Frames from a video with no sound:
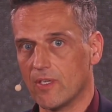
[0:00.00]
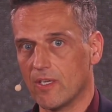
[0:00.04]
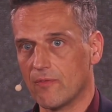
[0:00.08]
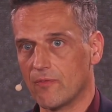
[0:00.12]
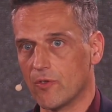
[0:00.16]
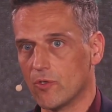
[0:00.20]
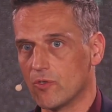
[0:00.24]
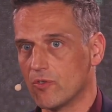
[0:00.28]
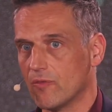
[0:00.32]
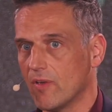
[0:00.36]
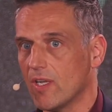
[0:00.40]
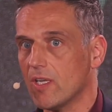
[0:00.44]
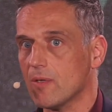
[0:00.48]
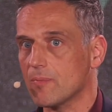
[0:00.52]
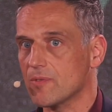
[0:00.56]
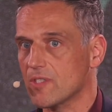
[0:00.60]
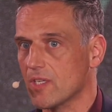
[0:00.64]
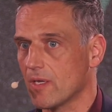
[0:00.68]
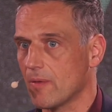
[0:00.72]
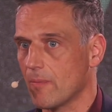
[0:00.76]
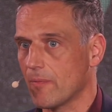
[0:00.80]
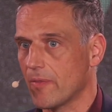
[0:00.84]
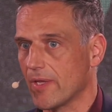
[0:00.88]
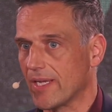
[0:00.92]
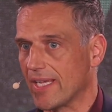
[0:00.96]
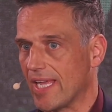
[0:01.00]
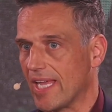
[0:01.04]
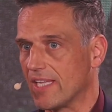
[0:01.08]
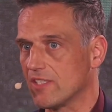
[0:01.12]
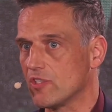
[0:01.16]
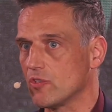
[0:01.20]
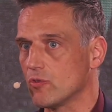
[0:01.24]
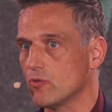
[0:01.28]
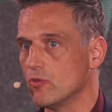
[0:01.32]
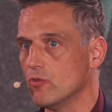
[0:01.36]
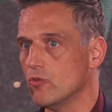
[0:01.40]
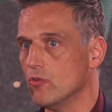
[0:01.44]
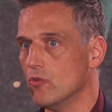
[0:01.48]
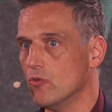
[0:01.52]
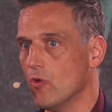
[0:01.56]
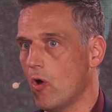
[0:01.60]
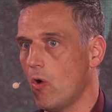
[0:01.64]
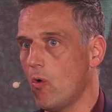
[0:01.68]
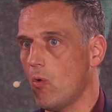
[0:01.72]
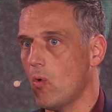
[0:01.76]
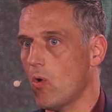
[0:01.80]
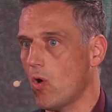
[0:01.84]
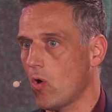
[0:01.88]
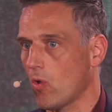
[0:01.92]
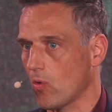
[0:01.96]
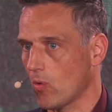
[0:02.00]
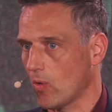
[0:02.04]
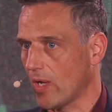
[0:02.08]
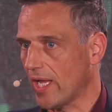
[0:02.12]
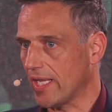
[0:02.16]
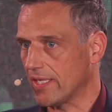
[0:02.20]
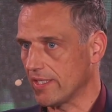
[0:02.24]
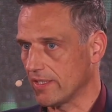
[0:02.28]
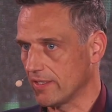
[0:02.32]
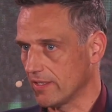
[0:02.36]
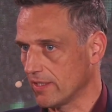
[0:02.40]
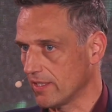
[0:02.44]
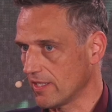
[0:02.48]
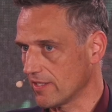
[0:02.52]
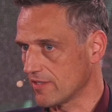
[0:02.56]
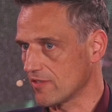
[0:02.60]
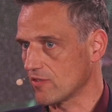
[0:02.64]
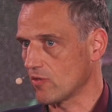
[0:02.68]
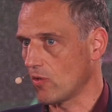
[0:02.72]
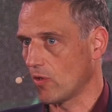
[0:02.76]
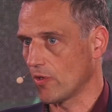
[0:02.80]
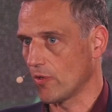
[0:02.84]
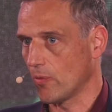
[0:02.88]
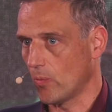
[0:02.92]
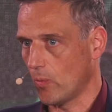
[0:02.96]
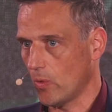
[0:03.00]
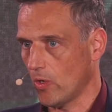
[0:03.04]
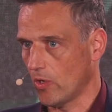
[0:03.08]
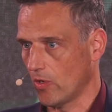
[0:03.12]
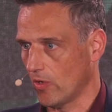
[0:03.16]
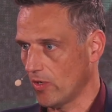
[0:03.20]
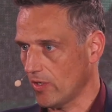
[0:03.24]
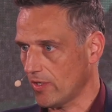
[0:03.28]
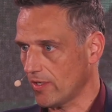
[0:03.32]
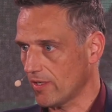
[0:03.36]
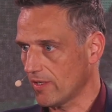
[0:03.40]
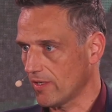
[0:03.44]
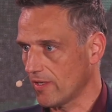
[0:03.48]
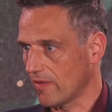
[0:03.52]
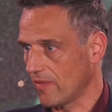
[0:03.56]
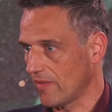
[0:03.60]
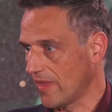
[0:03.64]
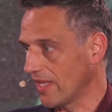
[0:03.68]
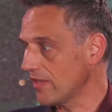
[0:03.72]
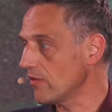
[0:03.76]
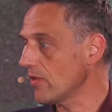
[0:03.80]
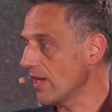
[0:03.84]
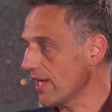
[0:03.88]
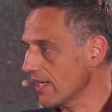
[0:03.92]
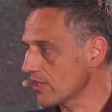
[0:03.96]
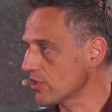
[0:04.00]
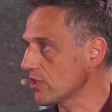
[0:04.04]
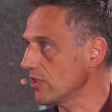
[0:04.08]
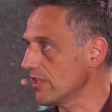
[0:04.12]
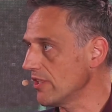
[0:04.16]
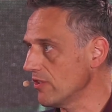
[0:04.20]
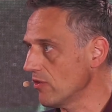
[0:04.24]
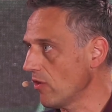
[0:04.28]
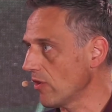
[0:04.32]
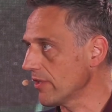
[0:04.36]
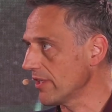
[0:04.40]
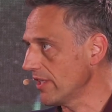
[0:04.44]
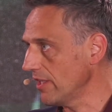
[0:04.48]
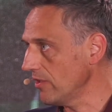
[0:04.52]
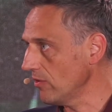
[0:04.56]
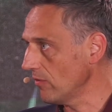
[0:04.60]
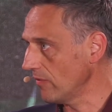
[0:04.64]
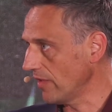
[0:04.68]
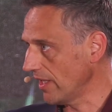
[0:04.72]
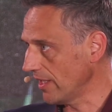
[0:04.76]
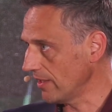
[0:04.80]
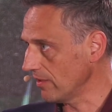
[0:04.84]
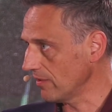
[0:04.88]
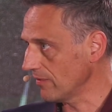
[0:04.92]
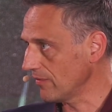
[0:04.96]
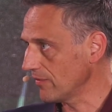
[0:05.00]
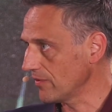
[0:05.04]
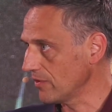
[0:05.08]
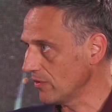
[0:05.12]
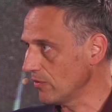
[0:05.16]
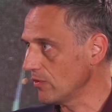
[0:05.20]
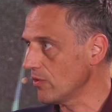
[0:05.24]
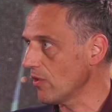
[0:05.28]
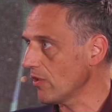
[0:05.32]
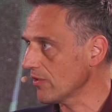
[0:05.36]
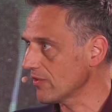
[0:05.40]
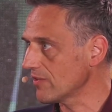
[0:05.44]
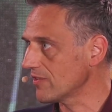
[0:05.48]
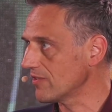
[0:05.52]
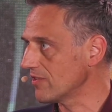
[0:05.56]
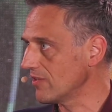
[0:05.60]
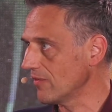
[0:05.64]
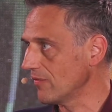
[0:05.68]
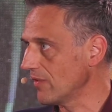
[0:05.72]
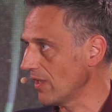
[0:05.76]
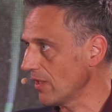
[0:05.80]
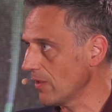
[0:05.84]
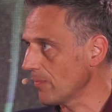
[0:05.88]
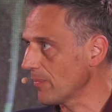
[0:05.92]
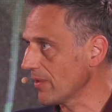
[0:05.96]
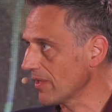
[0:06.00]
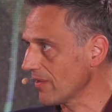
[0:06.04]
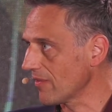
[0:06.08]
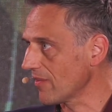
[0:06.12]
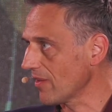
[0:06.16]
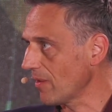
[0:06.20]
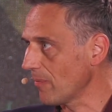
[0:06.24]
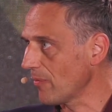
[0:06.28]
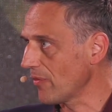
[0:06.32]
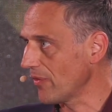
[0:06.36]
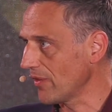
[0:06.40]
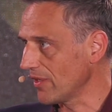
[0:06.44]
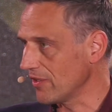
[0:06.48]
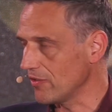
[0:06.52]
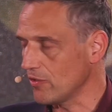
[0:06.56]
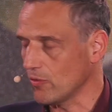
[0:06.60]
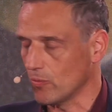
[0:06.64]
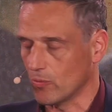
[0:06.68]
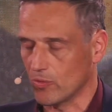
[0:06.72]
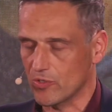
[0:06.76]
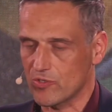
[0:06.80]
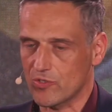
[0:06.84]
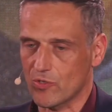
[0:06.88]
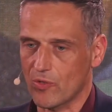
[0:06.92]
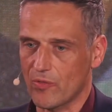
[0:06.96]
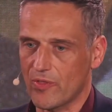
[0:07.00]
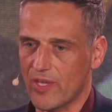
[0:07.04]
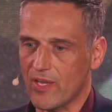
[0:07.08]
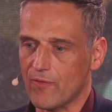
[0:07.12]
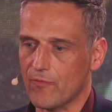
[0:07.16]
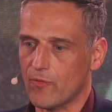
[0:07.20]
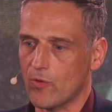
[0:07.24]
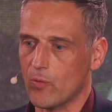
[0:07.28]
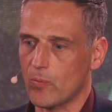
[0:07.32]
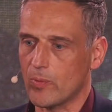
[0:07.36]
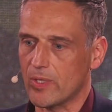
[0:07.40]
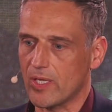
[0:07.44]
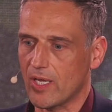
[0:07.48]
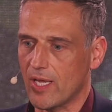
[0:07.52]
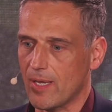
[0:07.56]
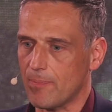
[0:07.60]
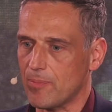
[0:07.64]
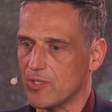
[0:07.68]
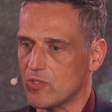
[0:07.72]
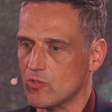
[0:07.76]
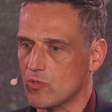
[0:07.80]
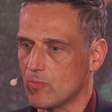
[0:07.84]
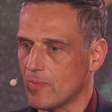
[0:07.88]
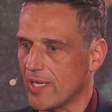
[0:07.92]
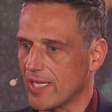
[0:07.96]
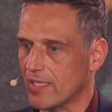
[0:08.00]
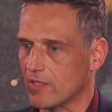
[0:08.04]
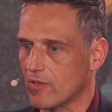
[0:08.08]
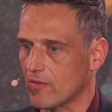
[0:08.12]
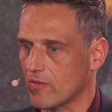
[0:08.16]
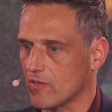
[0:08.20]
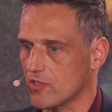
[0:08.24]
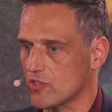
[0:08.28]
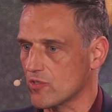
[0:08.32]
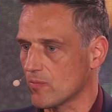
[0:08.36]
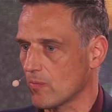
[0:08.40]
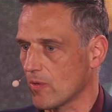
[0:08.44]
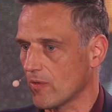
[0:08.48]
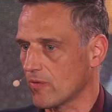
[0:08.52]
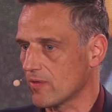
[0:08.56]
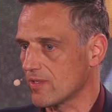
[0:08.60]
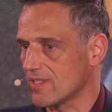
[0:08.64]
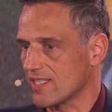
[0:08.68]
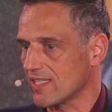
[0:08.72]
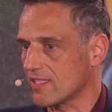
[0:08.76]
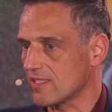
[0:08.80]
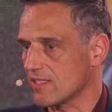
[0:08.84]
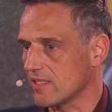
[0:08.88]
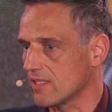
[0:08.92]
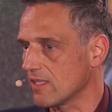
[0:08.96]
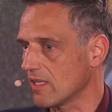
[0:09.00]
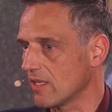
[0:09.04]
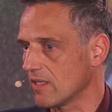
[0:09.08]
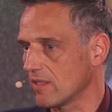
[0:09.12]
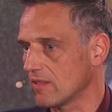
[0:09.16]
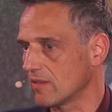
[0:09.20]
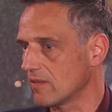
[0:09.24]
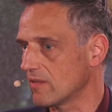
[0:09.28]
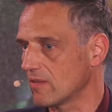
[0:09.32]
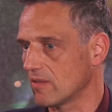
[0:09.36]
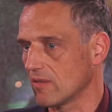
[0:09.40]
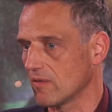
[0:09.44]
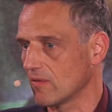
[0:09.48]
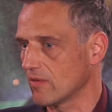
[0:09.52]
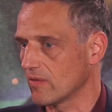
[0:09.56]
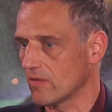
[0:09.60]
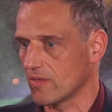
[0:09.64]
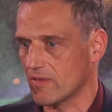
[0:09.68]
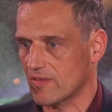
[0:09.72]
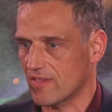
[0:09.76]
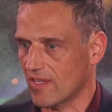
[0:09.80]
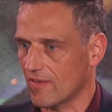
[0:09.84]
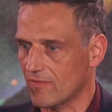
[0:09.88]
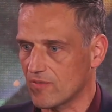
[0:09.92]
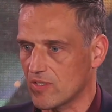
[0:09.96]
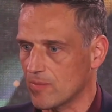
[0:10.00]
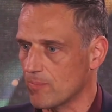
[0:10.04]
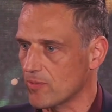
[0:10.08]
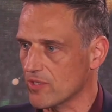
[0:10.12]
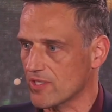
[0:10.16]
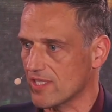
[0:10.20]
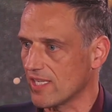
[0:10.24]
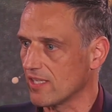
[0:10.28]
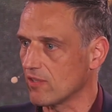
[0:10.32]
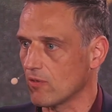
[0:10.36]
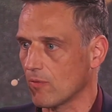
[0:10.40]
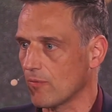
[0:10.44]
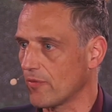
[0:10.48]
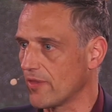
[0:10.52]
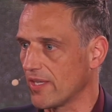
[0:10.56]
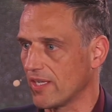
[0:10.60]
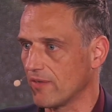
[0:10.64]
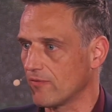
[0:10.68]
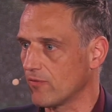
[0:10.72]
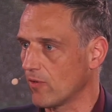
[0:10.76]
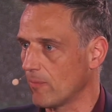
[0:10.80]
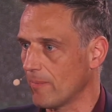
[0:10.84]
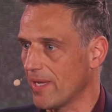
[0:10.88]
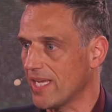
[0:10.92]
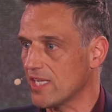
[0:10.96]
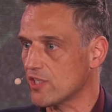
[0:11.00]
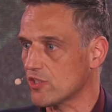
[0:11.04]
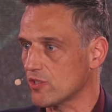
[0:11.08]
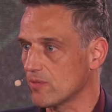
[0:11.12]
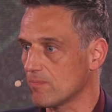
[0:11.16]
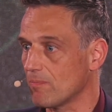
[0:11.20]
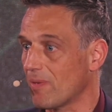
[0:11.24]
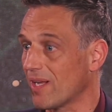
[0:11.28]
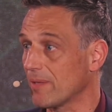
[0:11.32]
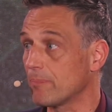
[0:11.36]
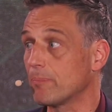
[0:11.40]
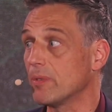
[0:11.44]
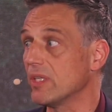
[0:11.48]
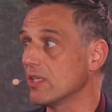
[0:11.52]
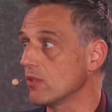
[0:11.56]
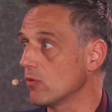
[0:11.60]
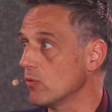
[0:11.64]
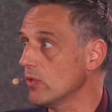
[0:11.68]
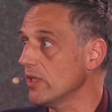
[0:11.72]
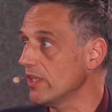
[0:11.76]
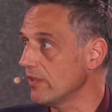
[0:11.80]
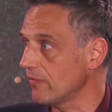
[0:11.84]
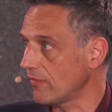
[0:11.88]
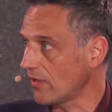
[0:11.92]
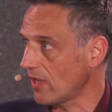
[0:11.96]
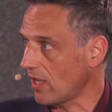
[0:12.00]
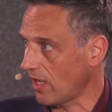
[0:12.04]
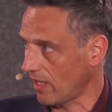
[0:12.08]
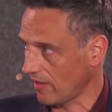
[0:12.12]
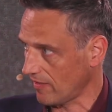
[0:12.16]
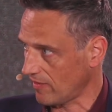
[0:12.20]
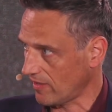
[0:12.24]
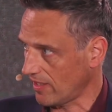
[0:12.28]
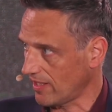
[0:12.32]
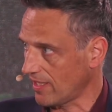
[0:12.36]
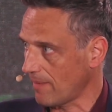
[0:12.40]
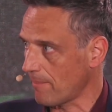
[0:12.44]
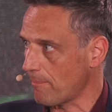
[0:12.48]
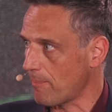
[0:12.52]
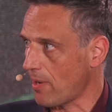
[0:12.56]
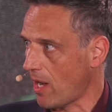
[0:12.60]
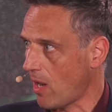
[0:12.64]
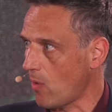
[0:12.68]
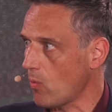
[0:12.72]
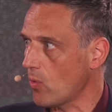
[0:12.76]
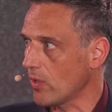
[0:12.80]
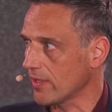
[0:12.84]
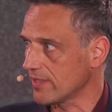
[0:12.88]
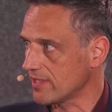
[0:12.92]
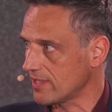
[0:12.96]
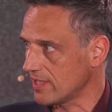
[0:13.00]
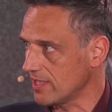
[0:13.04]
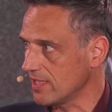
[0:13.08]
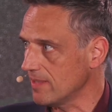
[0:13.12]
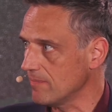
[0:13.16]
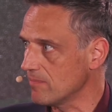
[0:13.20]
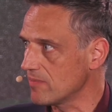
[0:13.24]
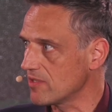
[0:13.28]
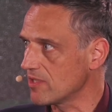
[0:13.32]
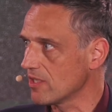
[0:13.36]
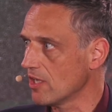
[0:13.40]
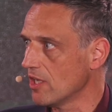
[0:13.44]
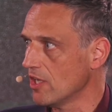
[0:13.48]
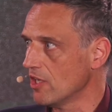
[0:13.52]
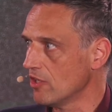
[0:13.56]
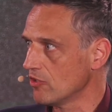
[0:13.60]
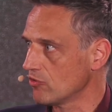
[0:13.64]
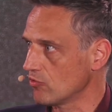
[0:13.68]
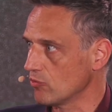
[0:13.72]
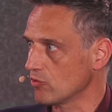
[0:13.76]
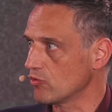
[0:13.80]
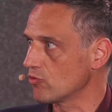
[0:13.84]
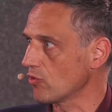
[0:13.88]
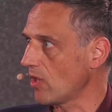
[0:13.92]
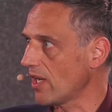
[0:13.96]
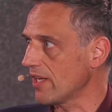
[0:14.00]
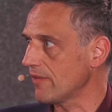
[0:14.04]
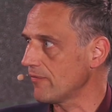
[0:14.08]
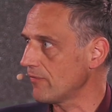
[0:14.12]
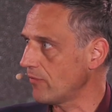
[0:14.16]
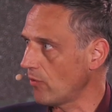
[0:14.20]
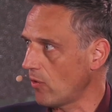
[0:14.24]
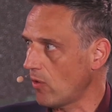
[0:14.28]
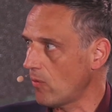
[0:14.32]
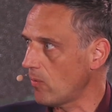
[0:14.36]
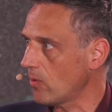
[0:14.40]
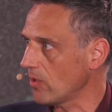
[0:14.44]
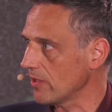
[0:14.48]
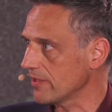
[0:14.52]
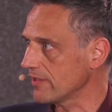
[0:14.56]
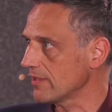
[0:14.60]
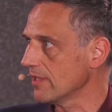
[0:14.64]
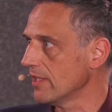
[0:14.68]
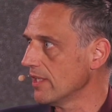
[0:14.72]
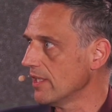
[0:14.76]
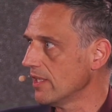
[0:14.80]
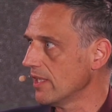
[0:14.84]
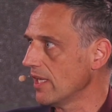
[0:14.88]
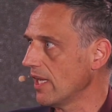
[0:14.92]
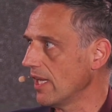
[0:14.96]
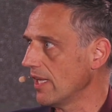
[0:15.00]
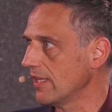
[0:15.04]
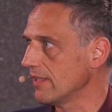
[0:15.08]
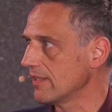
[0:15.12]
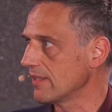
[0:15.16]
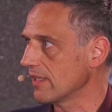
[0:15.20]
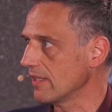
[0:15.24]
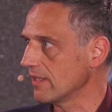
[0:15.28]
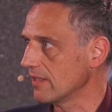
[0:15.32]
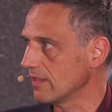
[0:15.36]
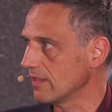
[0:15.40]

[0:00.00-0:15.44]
you develop something and you know already it's going to work, then you're actually not innovative. You're not developing something new. So therefore, we are happy to make decisions with 60 and 70% of the information, but be really fast and empower teams to drive forward and